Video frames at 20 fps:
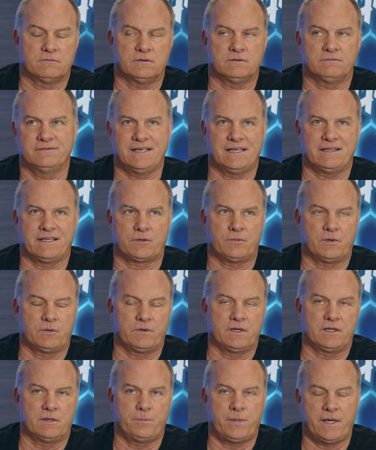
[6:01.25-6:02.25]
Well, not like we
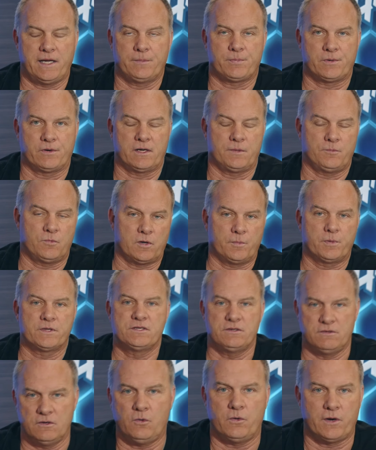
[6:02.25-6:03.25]
read the paper anymore, but
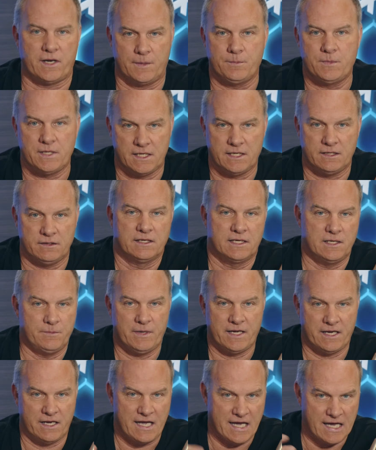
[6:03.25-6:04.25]
you know what I mean. He
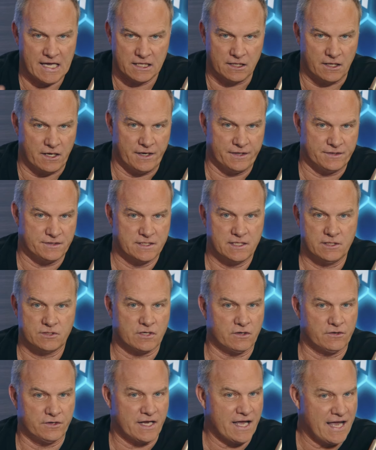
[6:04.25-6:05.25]
made headlines. He
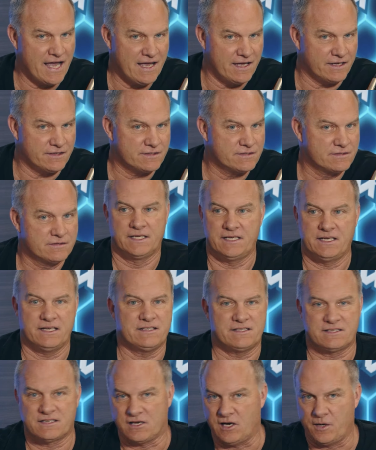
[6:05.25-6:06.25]
turned heads. He
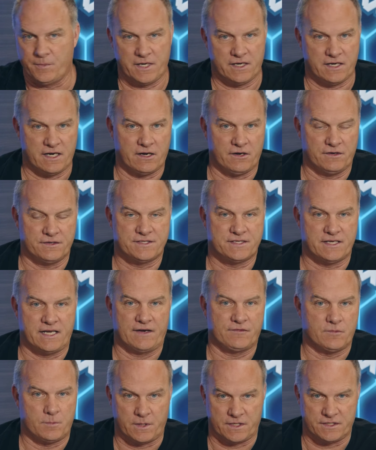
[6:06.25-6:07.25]
didn't come in here and say
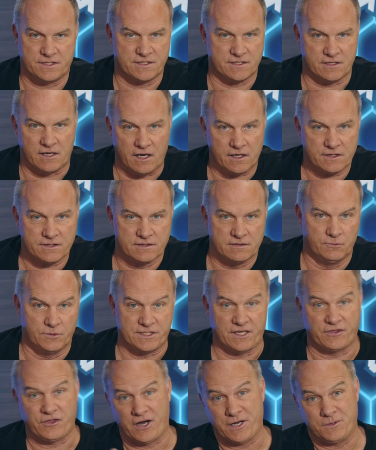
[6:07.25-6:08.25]
everybody sucks,
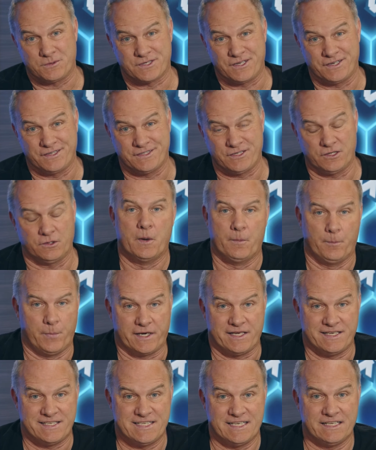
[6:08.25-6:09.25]
which I thought he was going to do,
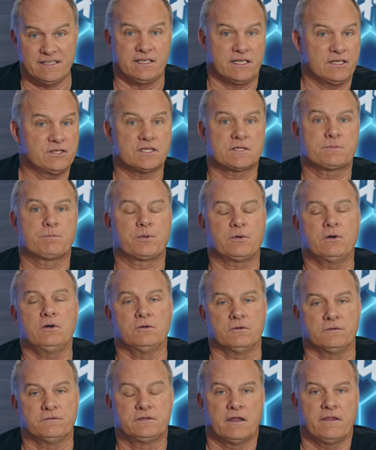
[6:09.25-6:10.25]
but he didn't. He just
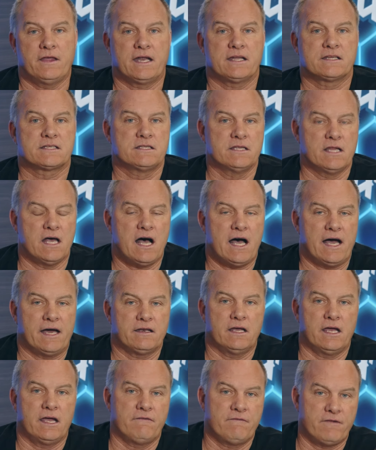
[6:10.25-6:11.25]
proved that it's not
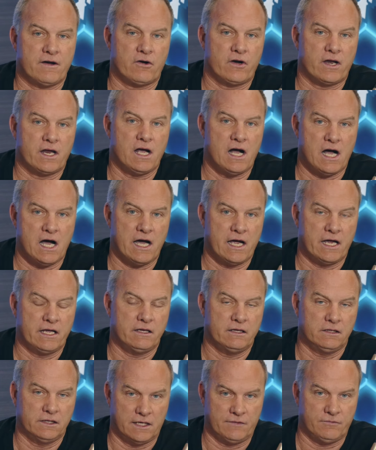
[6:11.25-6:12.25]
a very high
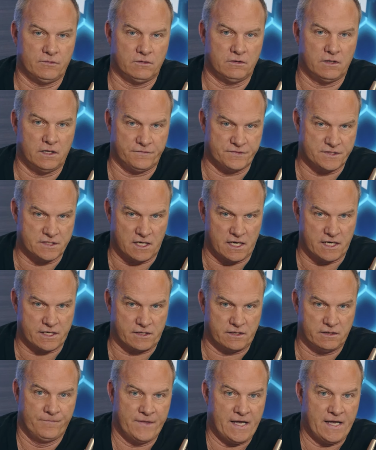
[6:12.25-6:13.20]
level of soccer.